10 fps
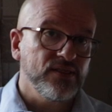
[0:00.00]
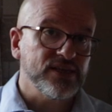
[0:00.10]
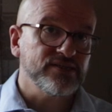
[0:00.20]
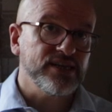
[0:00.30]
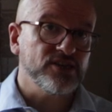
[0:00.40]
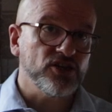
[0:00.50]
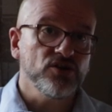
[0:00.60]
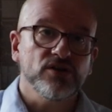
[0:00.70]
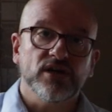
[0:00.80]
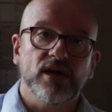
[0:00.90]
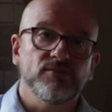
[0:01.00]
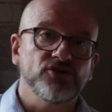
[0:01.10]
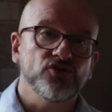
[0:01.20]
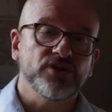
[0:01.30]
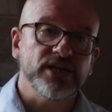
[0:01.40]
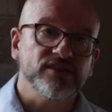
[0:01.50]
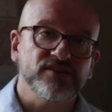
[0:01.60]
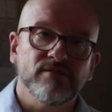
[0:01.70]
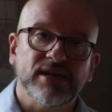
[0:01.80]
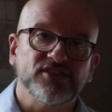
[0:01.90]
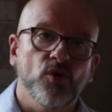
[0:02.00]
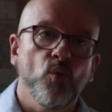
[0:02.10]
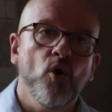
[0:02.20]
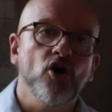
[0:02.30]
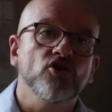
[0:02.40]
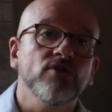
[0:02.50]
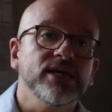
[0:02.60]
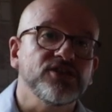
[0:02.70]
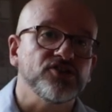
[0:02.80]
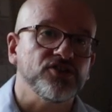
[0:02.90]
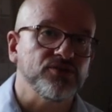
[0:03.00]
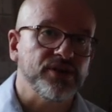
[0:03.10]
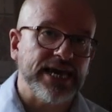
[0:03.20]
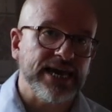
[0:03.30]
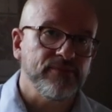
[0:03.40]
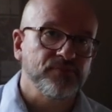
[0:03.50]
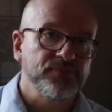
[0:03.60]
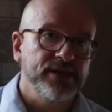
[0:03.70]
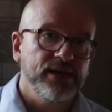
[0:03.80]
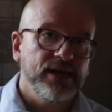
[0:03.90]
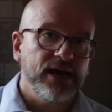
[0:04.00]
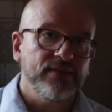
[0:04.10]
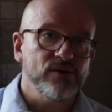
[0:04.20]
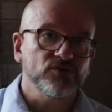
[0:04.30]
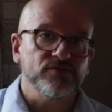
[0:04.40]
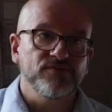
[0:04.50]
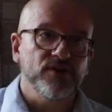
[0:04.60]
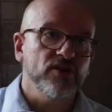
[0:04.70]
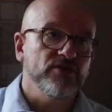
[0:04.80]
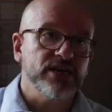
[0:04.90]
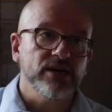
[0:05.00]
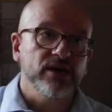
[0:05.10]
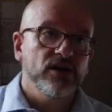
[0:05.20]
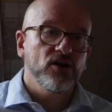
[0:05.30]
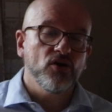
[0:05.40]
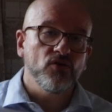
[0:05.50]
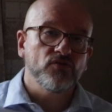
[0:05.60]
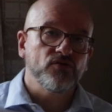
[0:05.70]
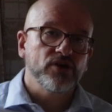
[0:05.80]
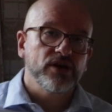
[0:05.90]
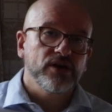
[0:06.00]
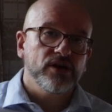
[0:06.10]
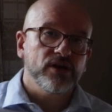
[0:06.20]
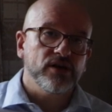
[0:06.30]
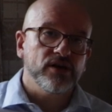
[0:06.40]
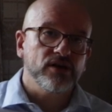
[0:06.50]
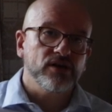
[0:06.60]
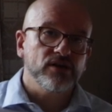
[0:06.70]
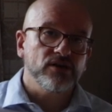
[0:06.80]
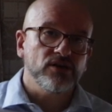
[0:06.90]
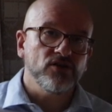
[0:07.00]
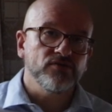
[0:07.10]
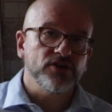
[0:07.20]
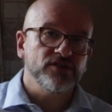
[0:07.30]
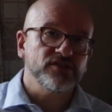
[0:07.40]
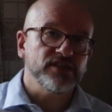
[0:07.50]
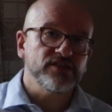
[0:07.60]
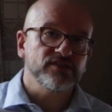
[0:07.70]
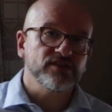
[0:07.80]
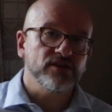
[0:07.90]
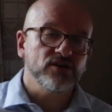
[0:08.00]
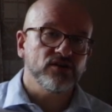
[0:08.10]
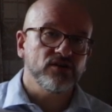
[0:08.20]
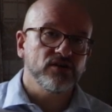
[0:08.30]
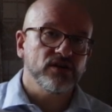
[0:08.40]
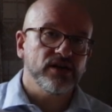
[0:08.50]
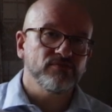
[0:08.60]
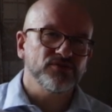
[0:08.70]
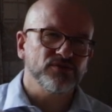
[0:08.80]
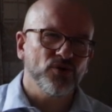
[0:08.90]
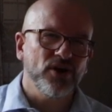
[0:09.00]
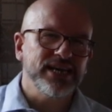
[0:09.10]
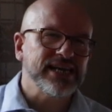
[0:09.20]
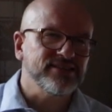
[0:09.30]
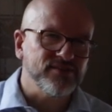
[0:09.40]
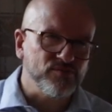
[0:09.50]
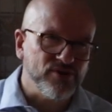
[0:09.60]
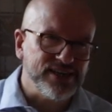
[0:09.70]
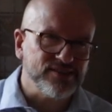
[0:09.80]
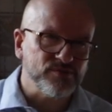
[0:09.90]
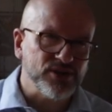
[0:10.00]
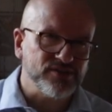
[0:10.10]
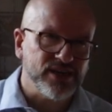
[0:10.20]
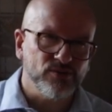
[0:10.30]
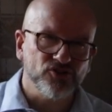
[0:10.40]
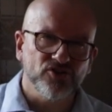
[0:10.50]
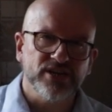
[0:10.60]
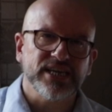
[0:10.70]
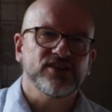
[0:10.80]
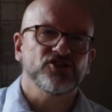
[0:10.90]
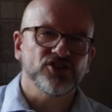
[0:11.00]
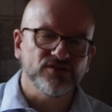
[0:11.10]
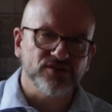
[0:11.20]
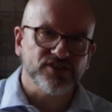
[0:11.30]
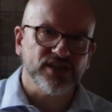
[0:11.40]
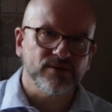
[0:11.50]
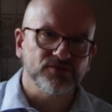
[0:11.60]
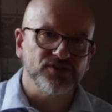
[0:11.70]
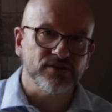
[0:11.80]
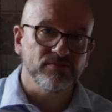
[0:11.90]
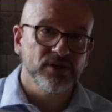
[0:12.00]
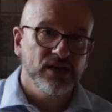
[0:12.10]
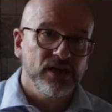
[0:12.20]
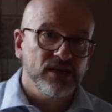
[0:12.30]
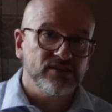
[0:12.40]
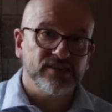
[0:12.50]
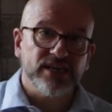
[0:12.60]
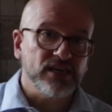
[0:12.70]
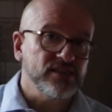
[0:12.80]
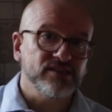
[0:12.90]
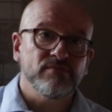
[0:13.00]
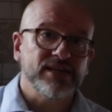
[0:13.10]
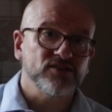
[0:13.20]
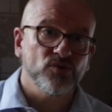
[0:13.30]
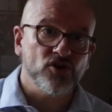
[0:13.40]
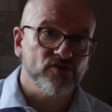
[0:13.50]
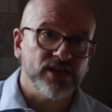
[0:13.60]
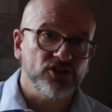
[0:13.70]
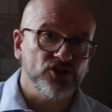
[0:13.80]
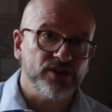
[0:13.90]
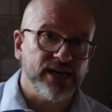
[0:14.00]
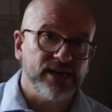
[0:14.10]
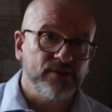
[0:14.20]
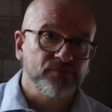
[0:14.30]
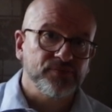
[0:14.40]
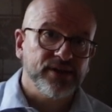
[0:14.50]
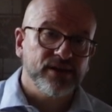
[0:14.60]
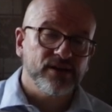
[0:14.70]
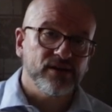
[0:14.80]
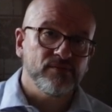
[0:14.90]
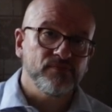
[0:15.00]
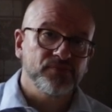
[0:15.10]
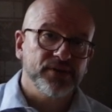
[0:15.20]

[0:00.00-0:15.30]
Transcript: they said, you can come and join us no matter what grades you get. And there was a flurry of uh, universities that got um, some quite negative press because they were trying to get students to come to them saying it doesn't matter what grades you get. Um,